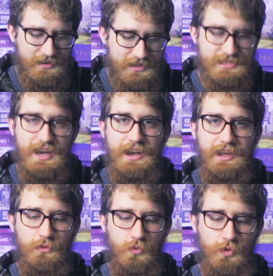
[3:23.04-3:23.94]

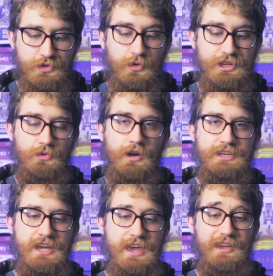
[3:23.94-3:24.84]
deciding which one you want
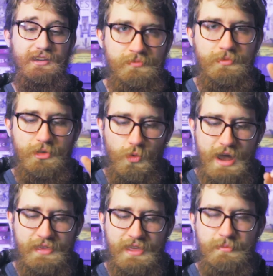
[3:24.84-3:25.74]
to take. The
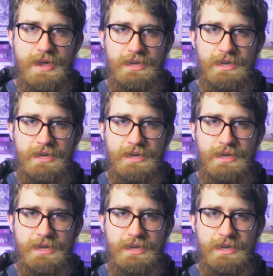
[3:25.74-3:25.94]
way that they make